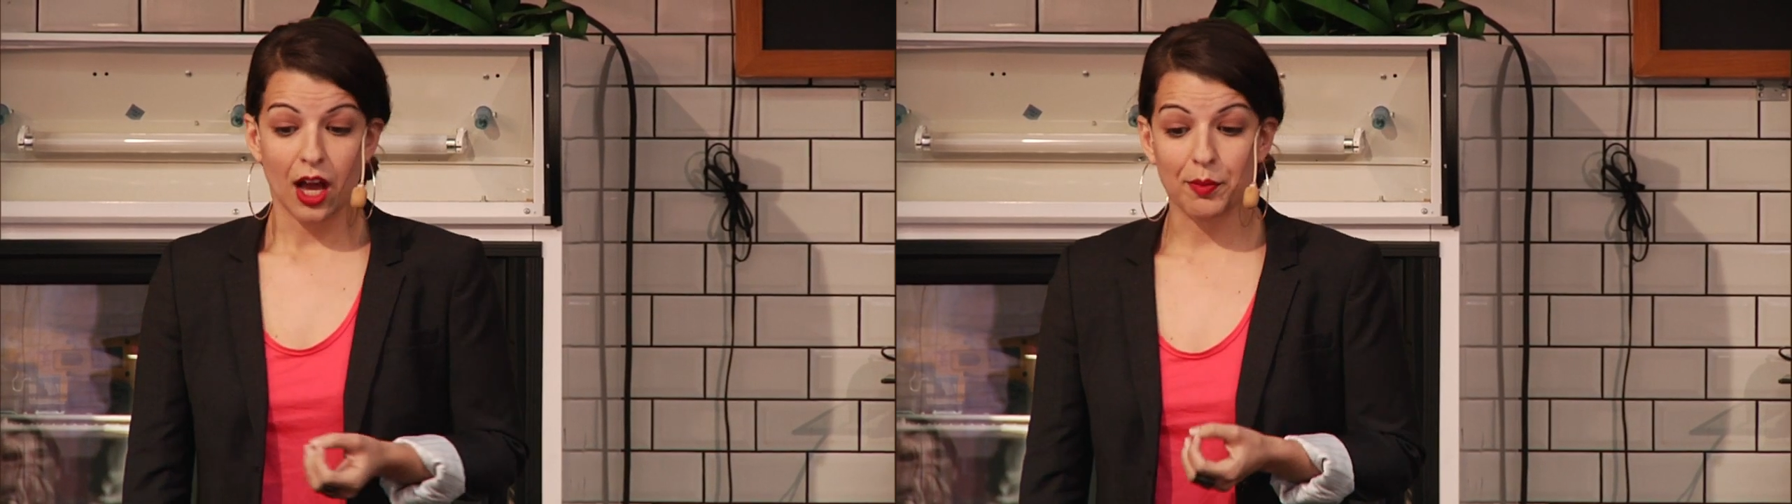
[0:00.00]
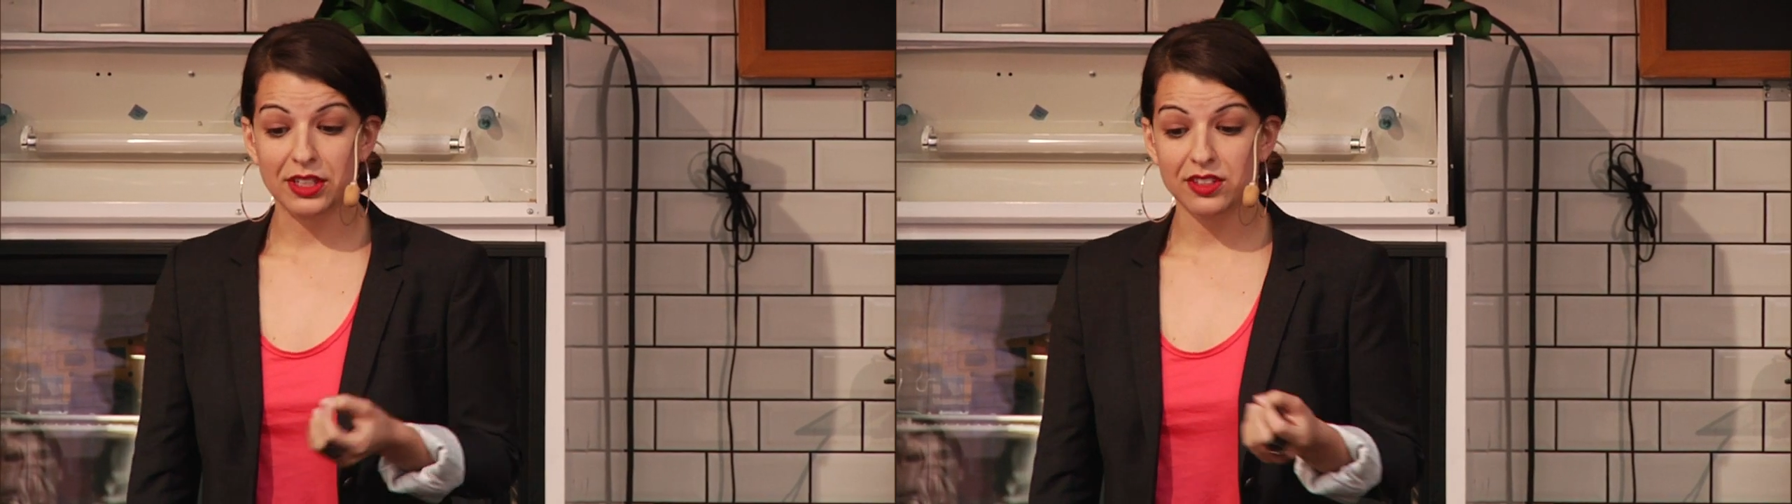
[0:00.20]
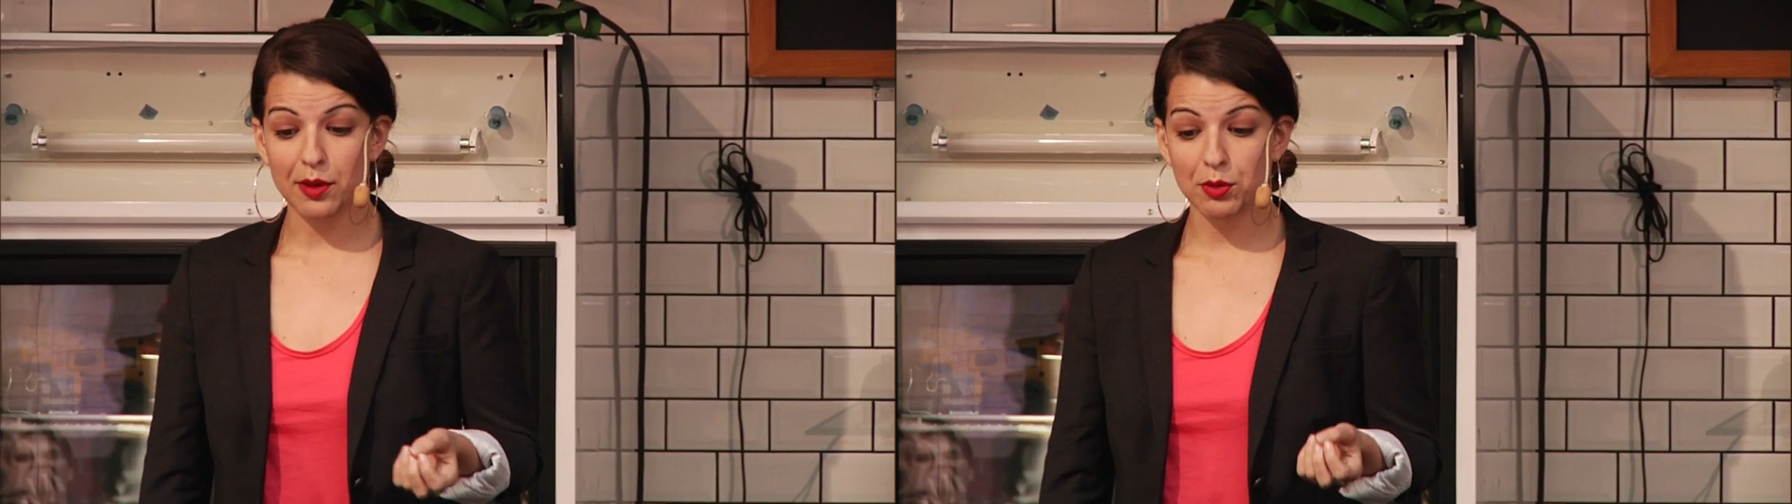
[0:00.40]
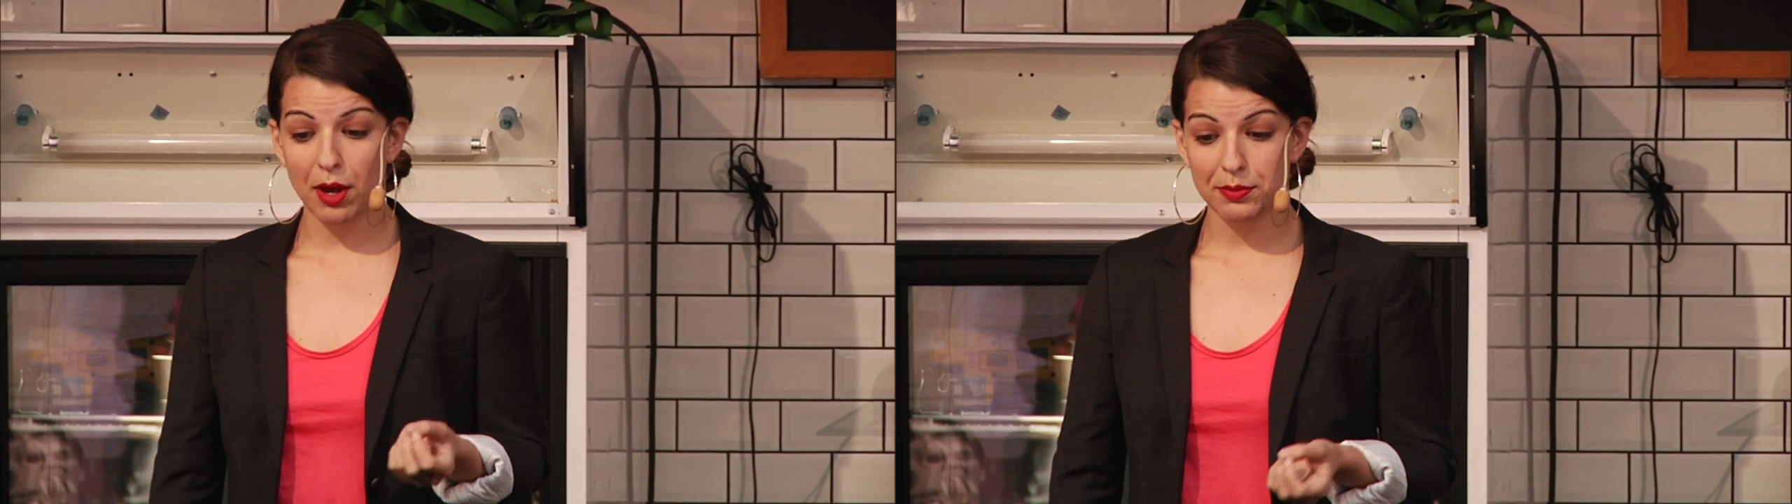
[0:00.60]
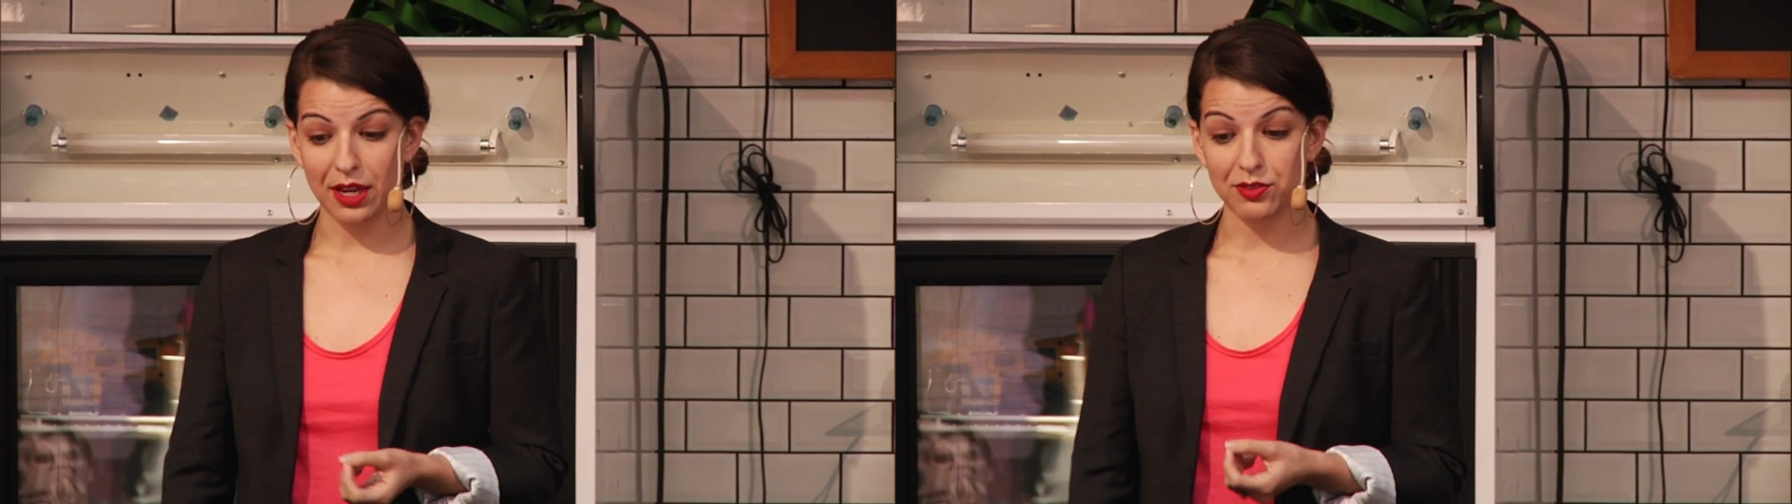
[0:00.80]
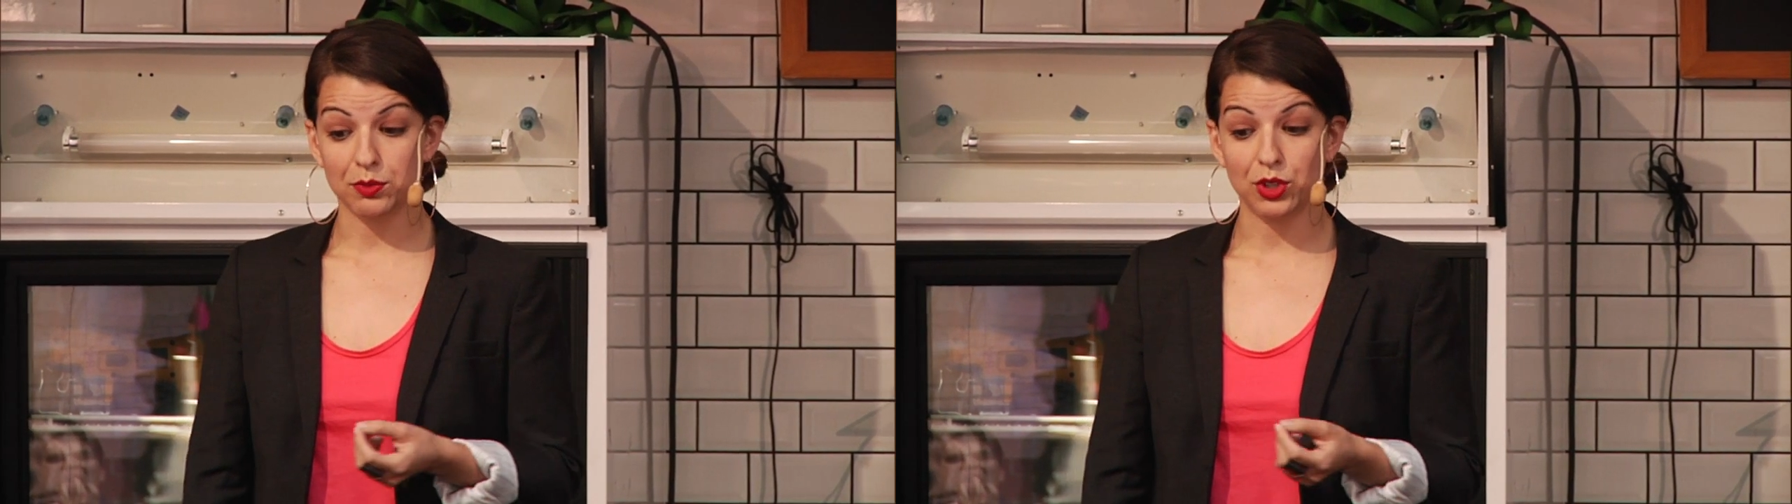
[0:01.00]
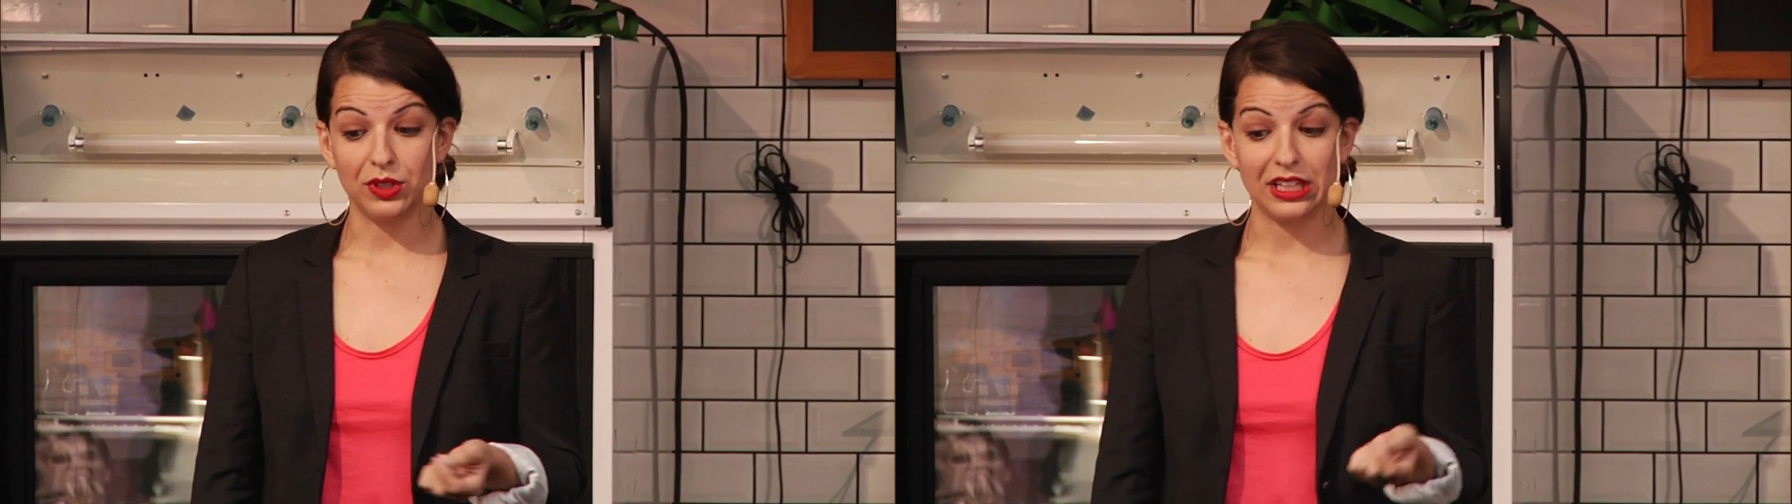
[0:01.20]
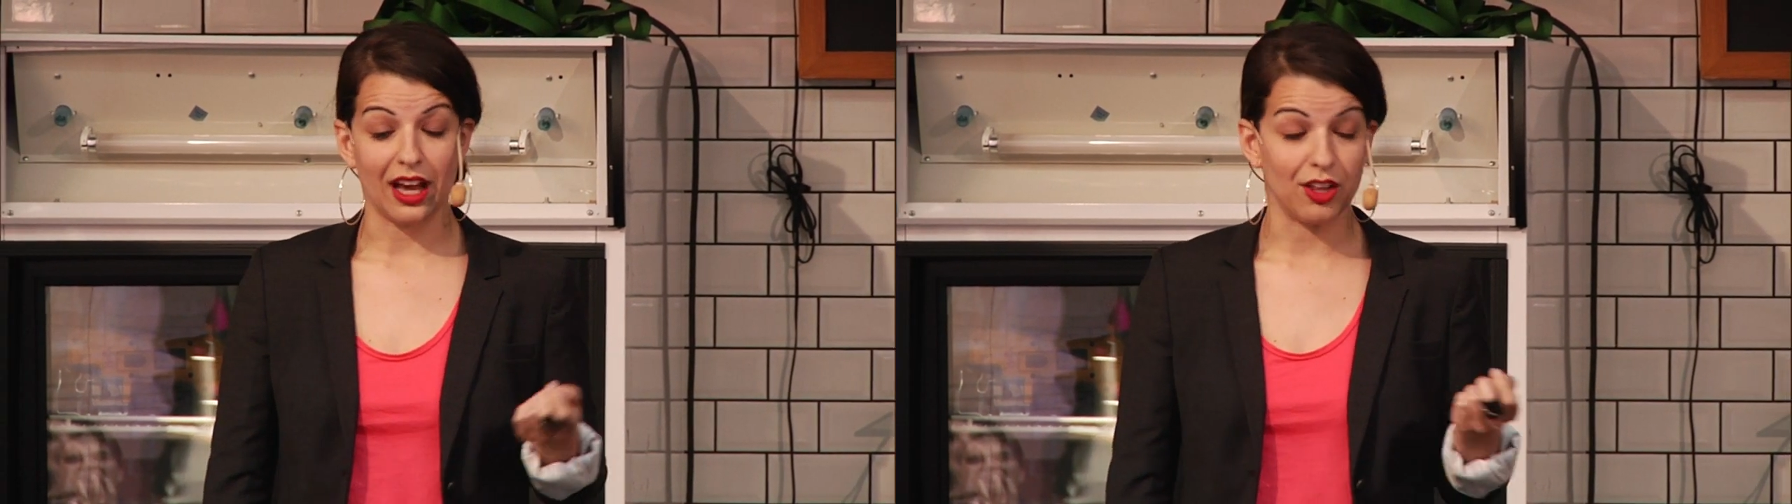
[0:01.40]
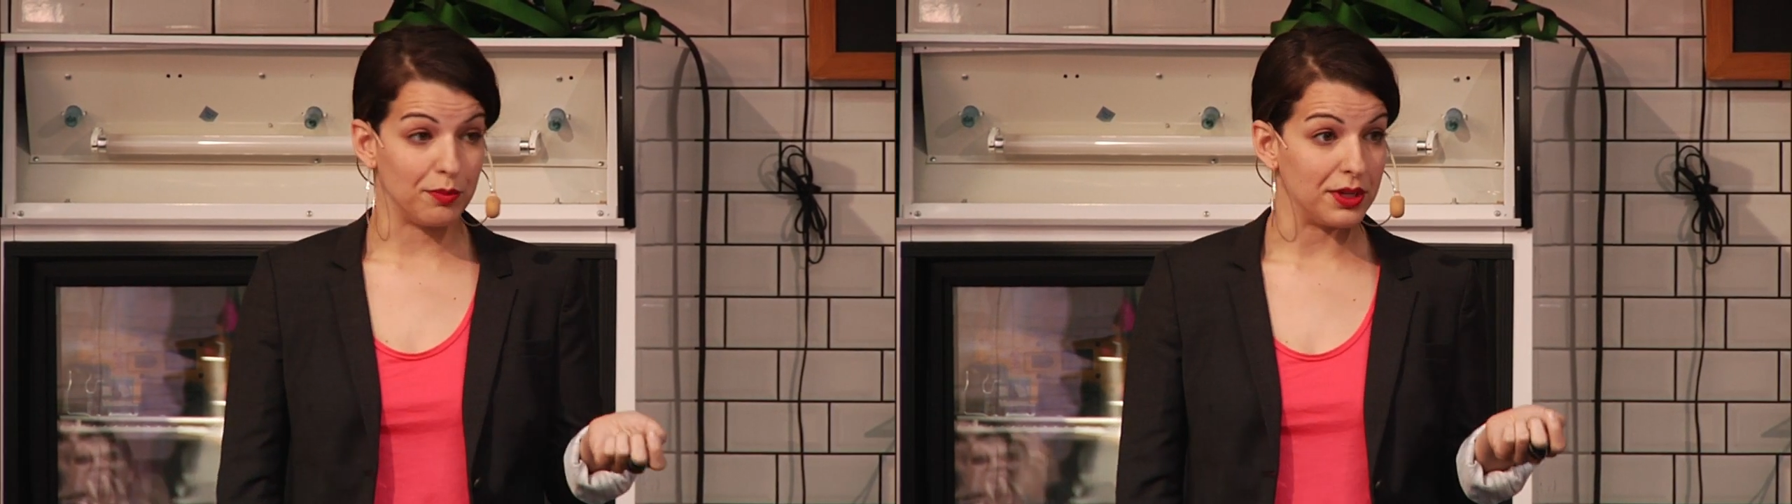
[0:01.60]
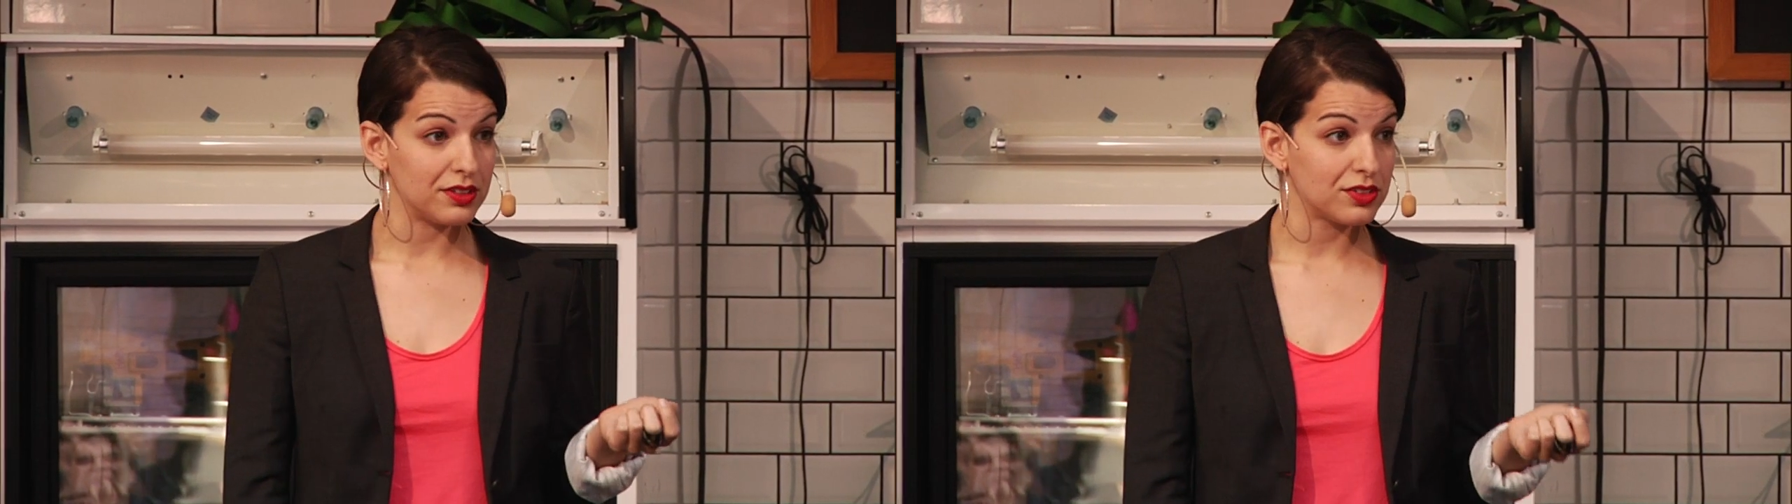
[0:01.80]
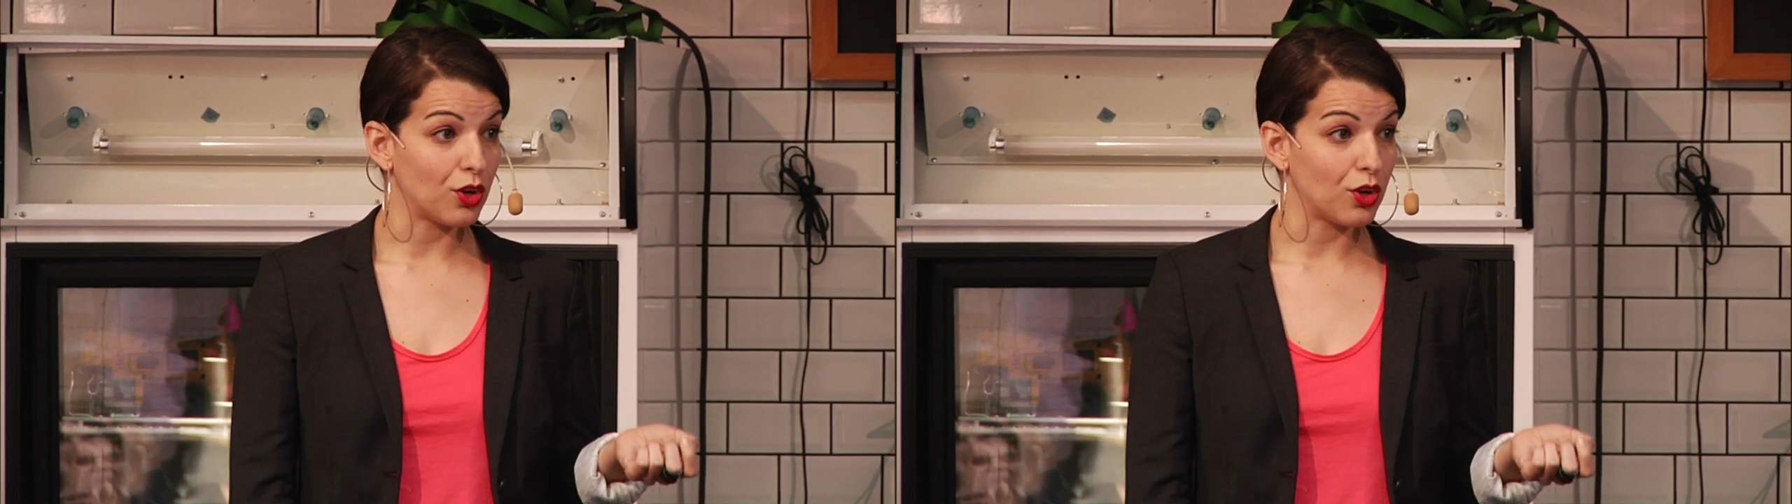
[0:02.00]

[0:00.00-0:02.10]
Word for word: Um, and cyber mobs have some unique elements.